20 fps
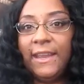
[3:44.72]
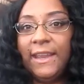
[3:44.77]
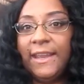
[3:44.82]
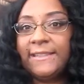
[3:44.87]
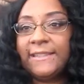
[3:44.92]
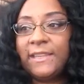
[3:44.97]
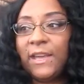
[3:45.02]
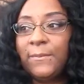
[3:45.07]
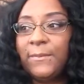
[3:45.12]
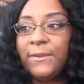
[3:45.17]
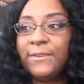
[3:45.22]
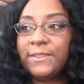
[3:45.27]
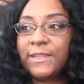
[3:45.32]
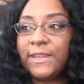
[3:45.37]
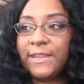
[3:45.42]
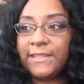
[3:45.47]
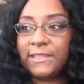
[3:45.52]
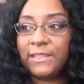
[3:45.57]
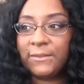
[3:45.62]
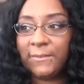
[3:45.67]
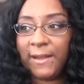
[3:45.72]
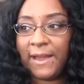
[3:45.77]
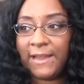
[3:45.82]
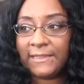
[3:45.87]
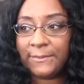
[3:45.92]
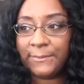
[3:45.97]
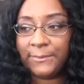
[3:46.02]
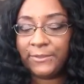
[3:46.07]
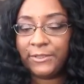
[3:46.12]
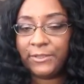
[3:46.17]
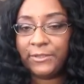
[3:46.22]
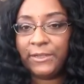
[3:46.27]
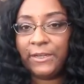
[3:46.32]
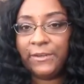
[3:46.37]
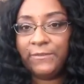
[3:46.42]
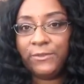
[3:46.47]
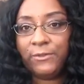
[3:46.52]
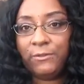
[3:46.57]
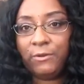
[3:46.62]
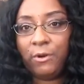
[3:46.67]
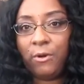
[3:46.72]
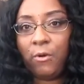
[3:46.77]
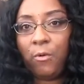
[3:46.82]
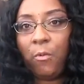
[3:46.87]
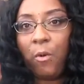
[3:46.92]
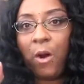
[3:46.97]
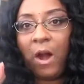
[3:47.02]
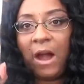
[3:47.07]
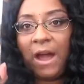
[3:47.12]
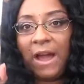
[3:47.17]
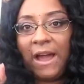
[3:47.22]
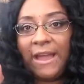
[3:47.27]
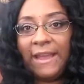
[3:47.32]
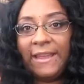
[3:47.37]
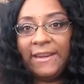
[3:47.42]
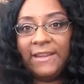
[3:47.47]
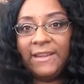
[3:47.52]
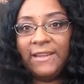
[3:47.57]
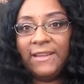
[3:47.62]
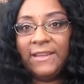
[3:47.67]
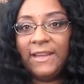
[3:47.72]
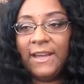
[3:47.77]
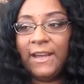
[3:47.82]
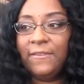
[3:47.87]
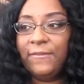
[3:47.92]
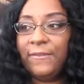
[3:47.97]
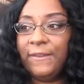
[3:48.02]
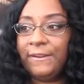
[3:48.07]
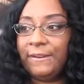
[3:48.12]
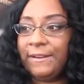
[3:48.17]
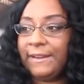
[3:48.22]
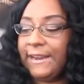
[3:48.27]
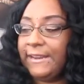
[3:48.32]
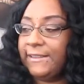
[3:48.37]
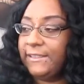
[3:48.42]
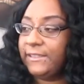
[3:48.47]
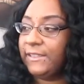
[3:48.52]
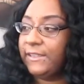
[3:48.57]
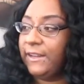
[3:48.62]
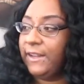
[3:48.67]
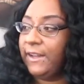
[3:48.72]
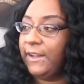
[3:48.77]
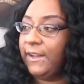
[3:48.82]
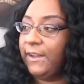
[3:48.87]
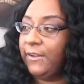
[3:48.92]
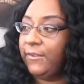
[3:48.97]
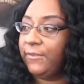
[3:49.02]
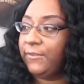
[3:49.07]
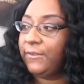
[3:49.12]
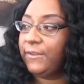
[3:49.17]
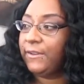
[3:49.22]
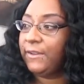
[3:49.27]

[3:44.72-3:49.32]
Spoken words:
it's almost customizable. So it gives you a variation of